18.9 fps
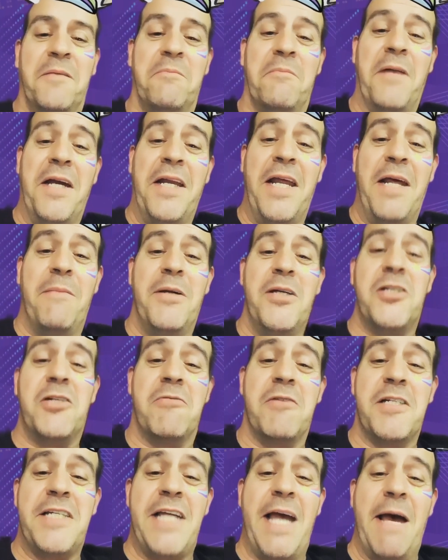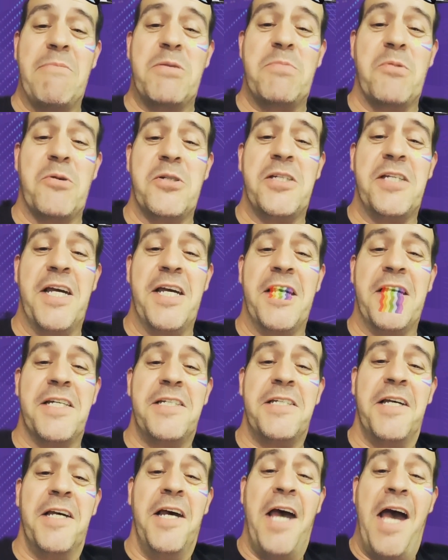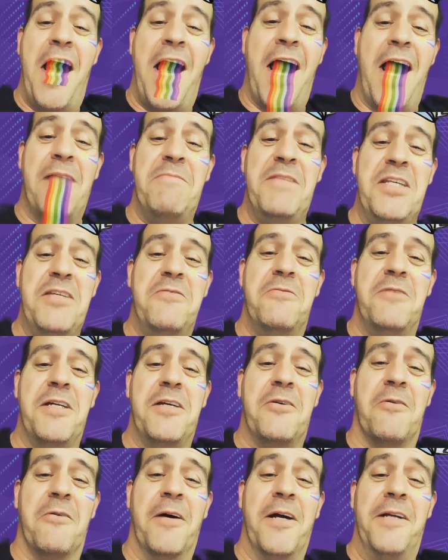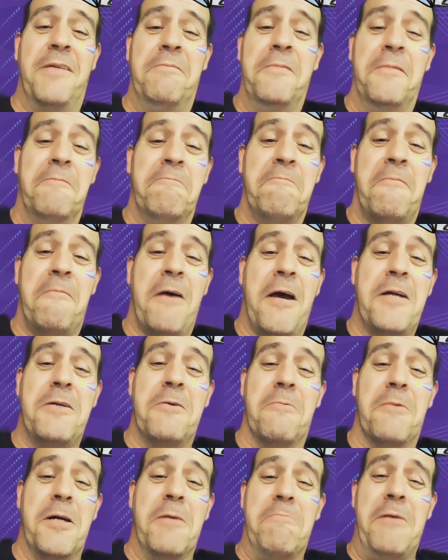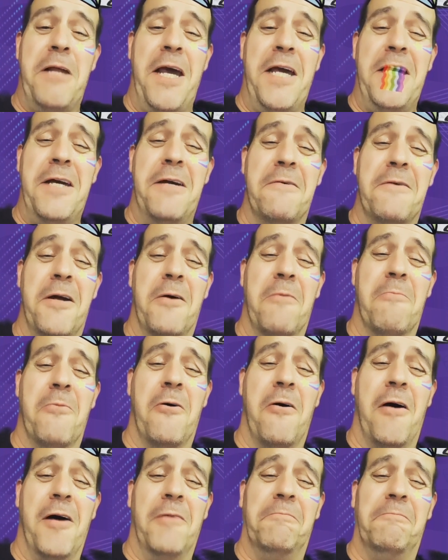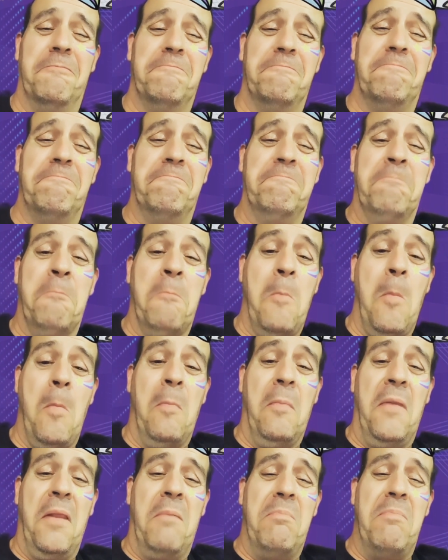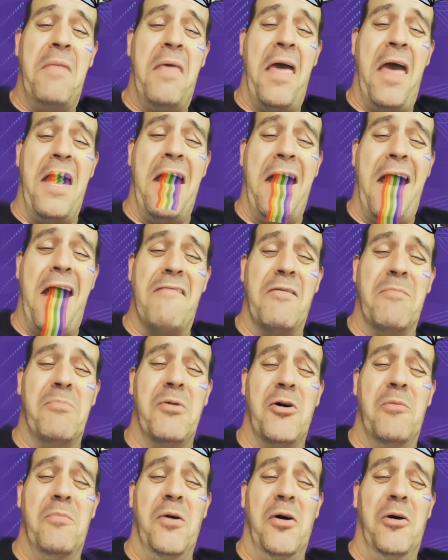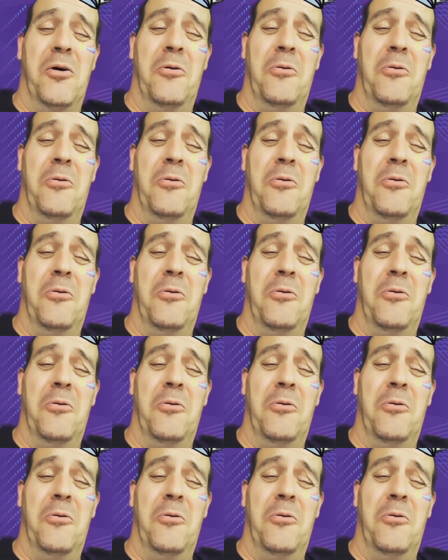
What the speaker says: name is Kristaps Porzingis. I'm the unicorn. I don't want to play here no more. I have a boo-boo.